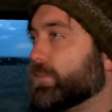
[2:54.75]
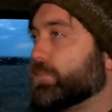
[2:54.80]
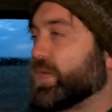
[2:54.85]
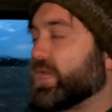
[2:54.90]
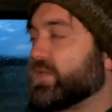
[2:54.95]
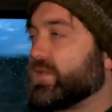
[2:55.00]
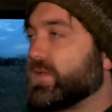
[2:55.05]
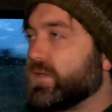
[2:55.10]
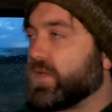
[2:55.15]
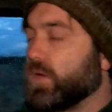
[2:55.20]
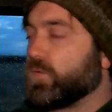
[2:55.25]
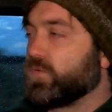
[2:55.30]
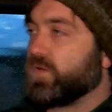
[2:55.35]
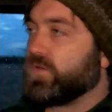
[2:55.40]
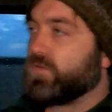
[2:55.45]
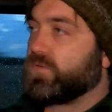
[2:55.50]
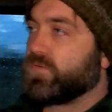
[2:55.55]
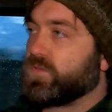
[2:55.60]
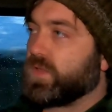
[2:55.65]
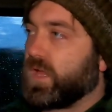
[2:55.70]
But I did
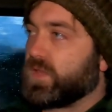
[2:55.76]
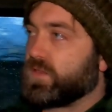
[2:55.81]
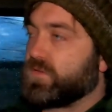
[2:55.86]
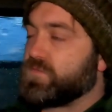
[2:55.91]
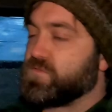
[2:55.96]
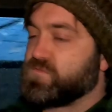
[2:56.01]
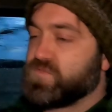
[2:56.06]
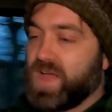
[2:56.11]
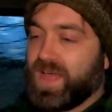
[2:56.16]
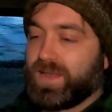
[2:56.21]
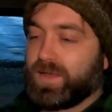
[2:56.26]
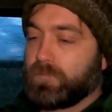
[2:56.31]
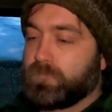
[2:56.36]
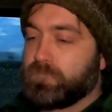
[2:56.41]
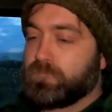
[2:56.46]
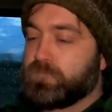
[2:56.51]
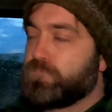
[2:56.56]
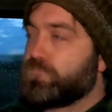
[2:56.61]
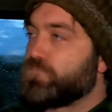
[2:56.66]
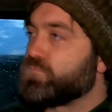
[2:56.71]
notice that the
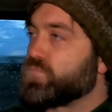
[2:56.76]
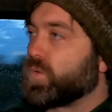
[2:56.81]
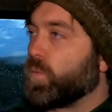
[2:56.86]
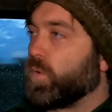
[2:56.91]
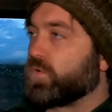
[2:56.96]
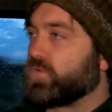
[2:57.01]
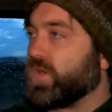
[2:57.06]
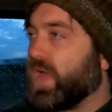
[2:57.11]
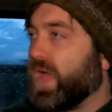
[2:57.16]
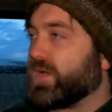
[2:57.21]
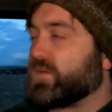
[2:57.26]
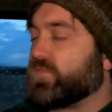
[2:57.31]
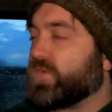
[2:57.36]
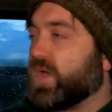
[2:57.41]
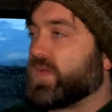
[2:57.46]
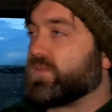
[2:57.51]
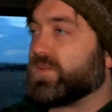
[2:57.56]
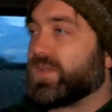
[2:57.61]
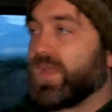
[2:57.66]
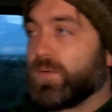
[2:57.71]
fan wasn't
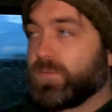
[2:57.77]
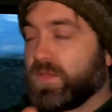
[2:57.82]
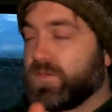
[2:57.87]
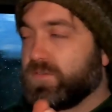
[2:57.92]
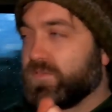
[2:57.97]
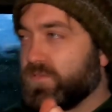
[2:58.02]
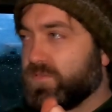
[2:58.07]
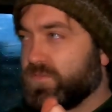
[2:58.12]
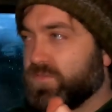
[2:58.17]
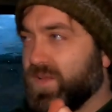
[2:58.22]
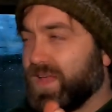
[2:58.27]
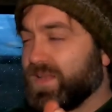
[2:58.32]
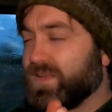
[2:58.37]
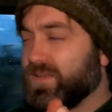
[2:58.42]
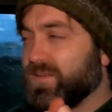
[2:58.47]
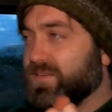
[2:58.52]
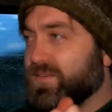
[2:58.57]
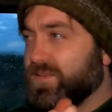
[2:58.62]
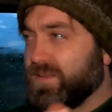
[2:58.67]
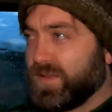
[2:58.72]
activating. Now this
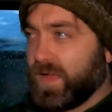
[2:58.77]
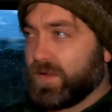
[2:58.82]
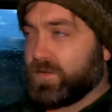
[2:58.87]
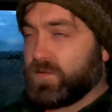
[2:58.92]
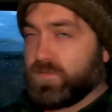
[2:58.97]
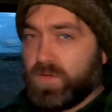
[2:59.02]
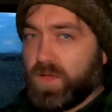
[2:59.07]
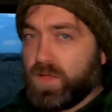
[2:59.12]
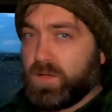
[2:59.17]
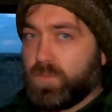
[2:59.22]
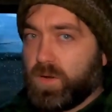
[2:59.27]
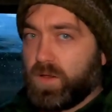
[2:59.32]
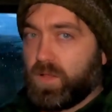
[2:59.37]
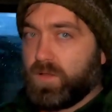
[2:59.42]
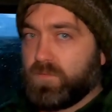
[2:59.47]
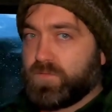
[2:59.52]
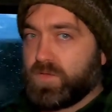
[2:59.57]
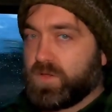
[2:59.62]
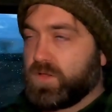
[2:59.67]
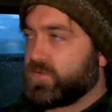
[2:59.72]
fan did activate when
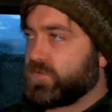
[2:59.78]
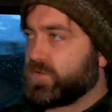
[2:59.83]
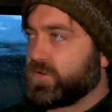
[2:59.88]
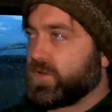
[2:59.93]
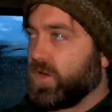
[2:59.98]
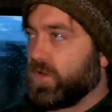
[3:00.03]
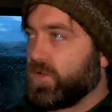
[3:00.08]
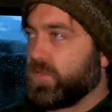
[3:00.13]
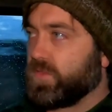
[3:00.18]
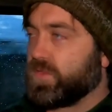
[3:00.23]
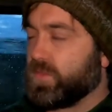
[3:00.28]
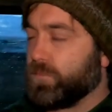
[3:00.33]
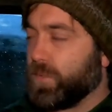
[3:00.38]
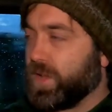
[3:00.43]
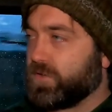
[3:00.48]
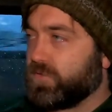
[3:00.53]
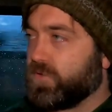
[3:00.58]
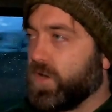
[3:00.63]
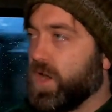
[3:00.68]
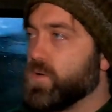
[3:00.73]
I first got the
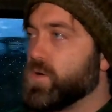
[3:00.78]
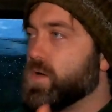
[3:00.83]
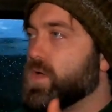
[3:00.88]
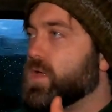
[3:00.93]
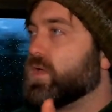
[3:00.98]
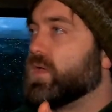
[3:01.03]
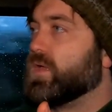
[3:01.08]
Metro.